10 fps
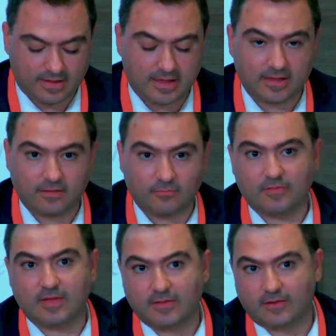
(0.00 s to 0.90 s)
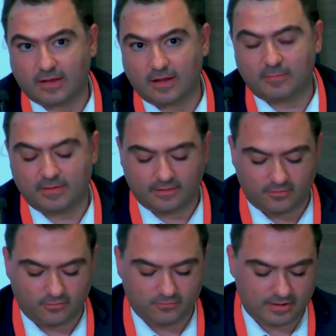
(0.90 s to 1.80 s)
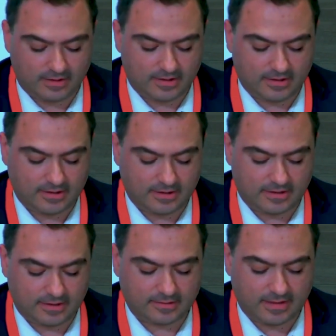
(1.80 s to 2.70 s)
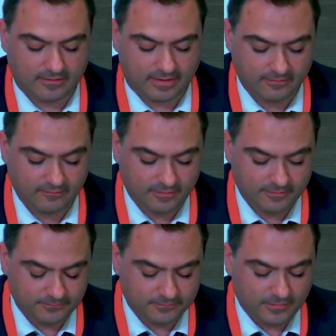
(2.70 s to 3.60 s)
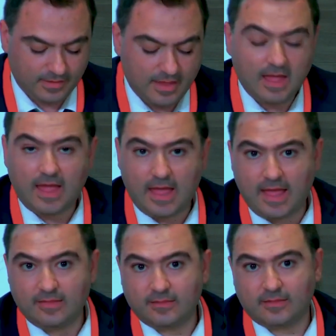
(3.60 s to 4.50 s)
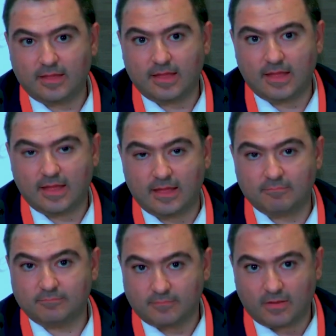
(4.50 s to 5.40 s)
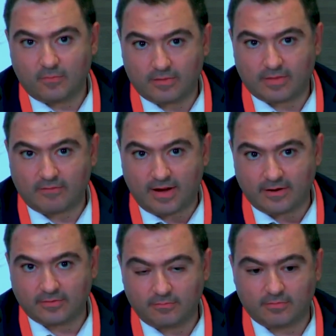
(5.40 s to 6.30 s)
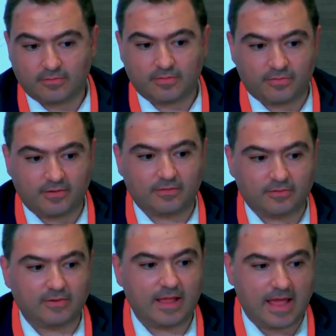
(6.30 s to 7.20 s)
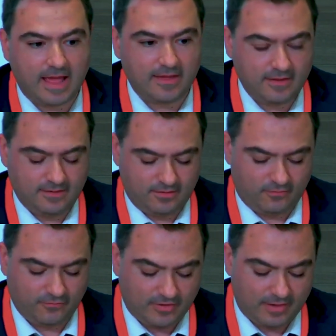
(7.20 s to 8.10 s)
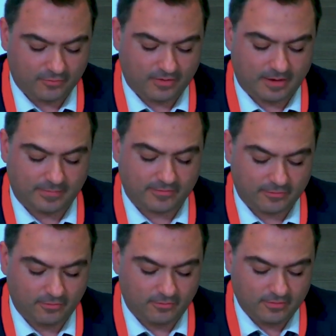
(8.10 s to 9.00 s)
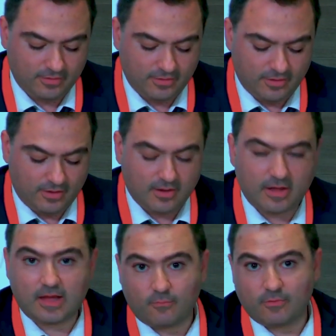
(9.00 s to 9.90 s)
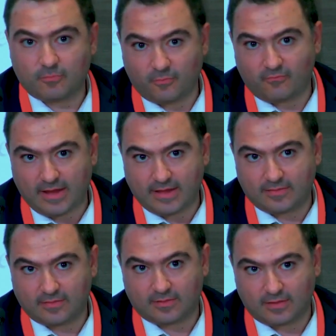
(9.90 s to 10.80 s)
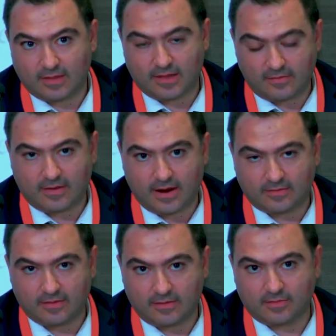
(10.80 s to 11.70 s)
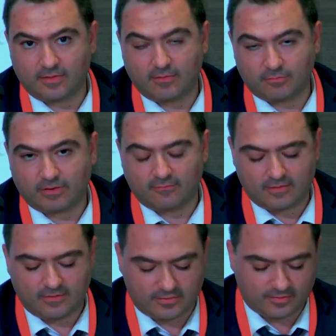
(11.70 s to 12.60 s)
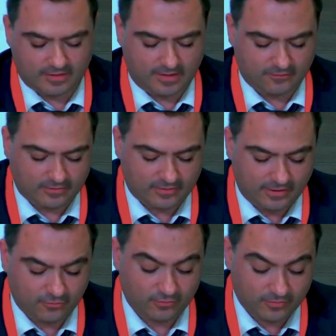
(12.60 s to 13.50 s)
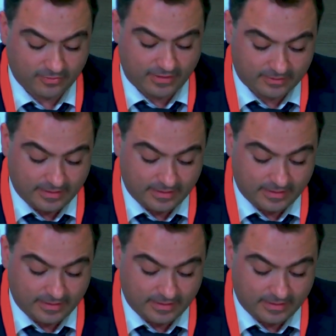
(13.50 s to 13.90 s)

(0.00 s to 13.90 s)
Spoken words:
into the General Company Law Directive. And we have Article 33A of Cyprus Companies Law, which provides regarding the ultra-vires transactions that